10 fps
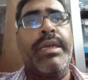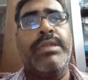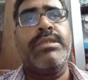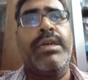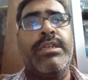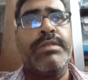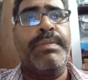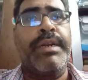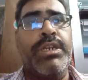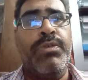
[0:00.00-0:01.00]
can say
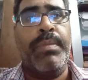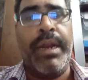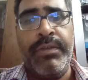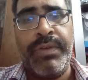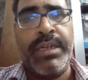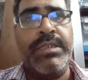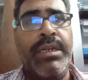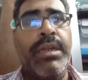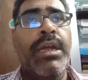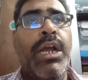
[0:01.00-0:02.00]
respective
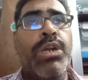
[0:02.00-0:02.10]
manufacturing